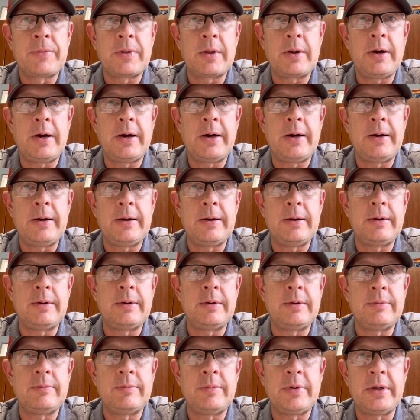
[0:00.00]

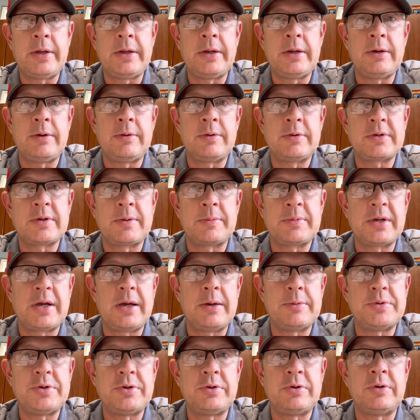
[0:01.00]
And
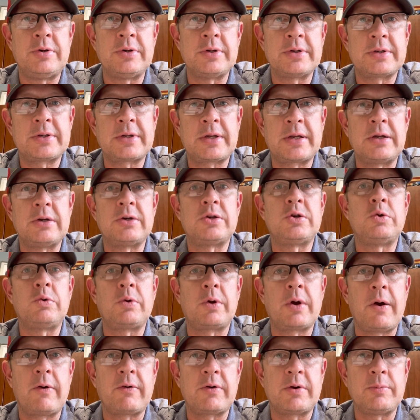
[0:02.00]
sometimes you just get too
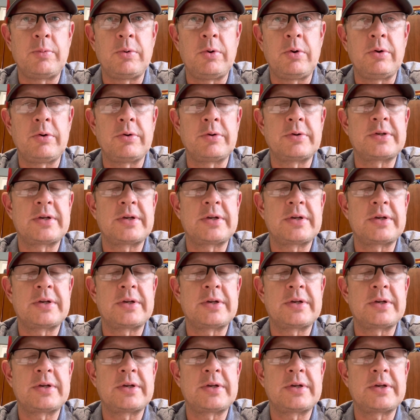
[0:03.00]
comfortable,